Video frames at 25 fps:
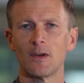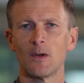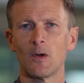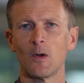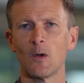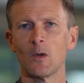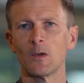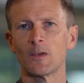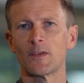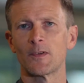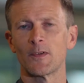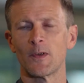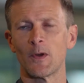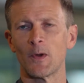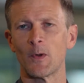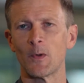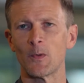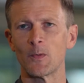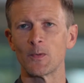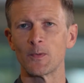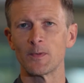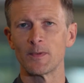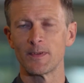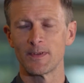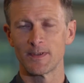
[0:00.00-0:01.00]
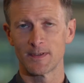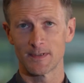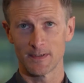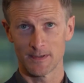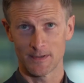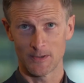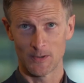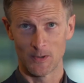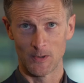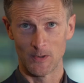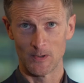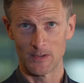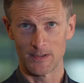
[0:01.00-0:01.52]
also
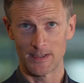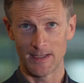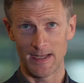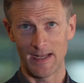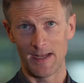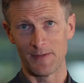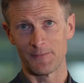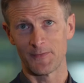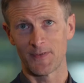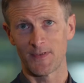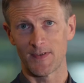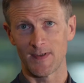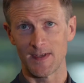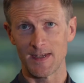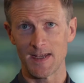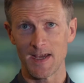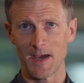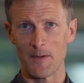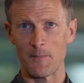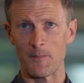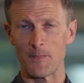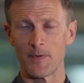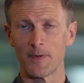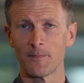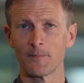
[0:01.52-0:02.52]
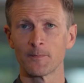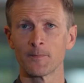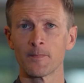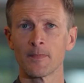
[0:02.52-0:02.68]
called FCM.